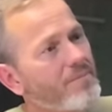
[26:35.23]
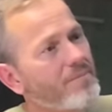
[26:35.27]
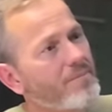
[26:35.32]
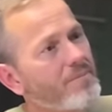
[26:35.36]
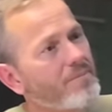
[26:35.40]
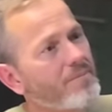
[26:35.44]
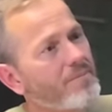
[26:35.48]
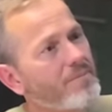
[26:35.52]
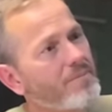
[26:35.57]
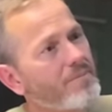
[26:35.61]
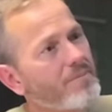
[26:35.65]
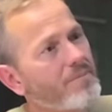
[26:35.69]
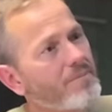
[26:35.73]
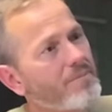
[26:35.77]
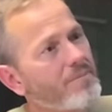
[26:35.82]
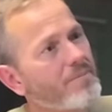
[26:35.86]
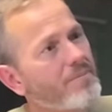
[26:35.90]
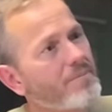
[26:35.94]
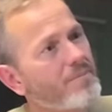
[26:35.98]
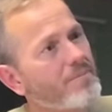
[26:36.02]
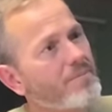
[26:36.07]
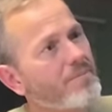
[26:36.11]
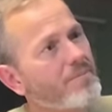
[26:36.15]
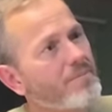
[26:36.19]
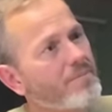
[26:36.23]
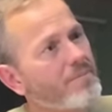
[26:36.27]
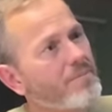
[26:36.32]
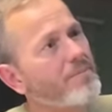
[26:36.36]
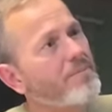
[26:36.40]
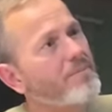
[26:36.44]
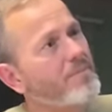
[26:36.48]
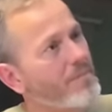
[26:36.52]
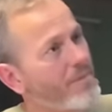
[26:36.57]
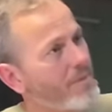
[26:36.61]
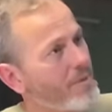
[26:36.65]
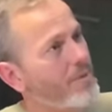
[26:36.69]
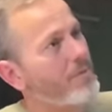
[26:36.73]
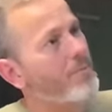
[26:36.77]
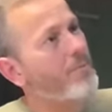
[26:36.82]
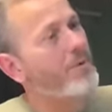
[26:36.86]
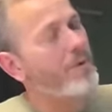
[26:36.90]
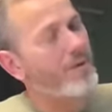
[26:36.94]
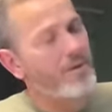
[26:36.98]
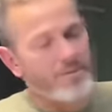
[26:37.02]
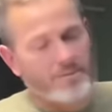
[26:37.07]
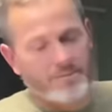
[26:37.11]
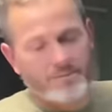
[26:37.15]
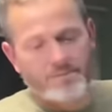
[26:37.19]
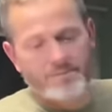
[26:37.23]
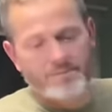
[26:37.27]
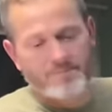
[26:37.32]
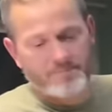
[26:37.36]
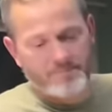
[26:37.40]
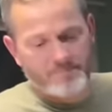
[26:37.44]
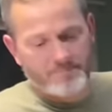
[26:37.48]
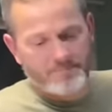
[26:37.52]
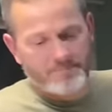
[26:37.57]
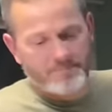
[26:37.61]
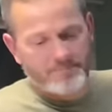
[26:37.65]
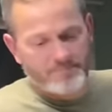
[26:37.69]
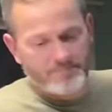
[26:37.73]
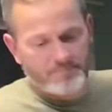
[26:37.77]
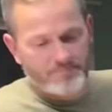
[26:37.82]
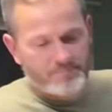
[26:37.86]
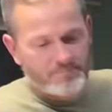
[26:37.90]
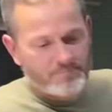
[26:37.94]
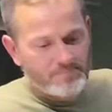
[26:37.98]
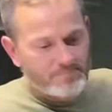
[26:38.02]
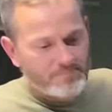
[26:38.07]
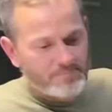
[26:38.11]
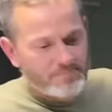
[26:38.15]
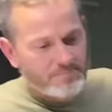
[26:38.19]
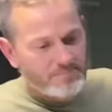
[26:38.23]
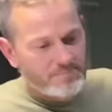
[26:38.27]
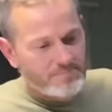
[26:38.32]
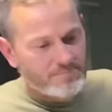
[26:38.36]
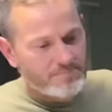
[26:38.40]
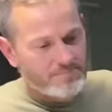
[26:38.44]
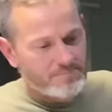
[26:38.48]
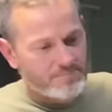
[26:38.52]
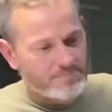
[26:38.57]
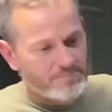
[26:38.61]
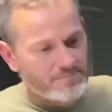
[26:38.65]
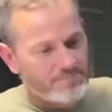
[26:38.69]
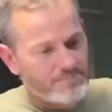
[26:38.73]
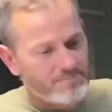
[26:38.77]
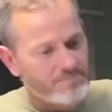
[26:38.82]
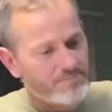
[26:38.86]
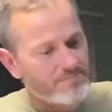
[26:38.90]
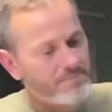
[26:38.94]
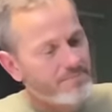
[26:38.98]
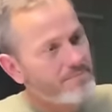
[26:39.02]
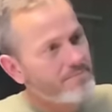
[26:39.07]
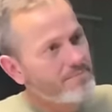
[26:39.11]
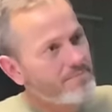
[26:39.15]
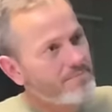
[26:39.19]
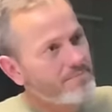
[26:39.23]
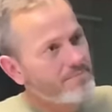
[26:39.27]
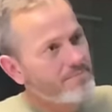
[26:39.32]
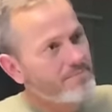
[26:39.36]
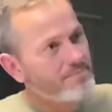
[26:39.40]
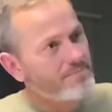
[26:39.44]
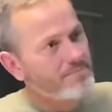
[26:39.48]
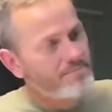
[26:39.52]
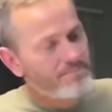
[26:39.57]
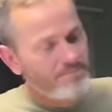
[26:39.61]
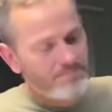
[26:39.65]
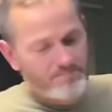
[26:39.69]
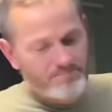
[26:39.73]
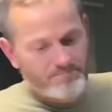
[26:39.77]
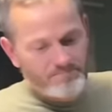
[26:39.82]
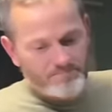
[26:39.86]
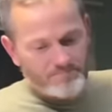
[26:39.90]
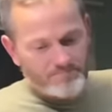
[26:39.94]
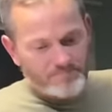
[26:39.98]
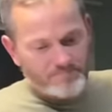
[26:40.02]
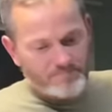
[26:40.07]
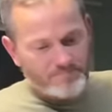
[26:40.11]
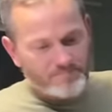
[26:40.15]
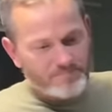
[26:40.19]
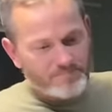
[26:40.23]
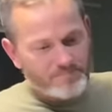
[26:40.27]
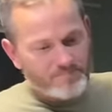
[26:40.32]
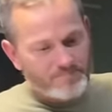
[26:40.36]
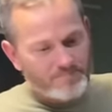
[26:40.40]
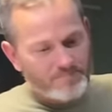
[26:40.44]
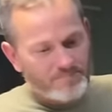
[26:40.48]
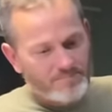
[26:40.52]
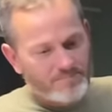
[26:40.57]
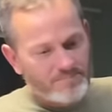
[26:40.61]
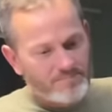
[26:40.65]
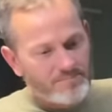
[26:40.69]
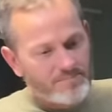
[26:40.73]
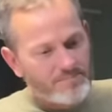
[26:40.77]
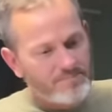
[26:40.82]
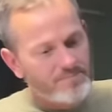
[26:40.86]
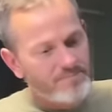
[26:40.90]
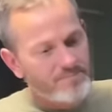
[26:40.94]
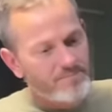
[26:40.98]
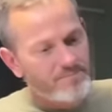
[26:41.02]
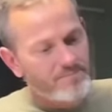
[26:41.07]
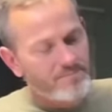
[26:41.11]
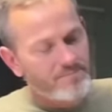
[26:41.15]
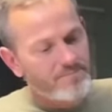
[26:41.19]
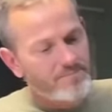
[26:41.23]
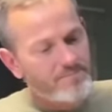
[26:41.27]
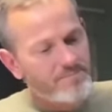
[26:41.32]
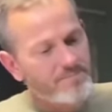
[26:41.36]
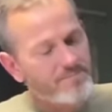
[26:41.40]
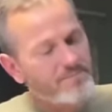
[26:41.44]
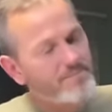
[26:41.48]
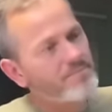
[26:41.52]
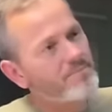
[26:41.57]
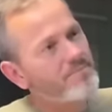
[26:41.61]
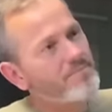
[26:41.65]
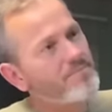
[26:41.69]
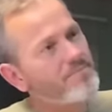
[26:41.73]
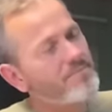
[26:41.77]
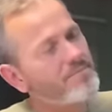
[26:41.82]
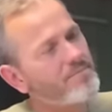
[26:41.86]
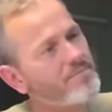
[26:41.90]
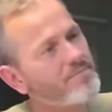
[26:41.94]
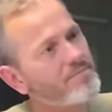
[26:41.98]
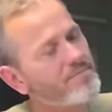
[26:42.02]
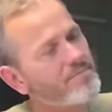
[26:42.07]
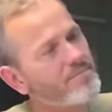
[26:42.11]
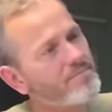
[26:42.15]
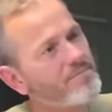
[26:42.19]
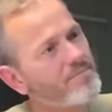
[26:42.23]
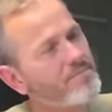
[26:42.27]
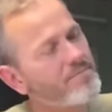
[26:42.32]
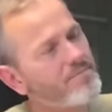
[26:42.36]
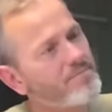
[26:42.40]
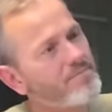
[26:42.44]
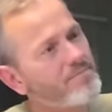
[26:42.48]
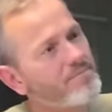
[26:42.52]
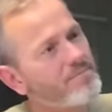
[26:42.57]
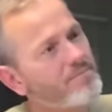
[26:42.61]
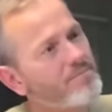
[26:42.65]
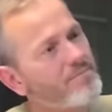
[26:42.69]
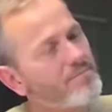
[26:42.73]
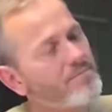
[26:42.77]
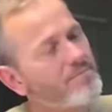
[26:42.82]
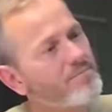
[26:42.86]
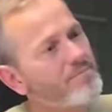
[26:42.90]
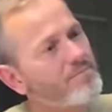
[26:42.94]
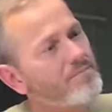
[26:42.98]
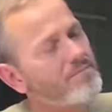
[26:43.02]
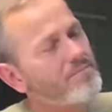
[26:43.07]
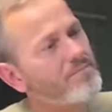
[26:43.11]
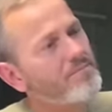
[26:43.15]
This person isn't speaking.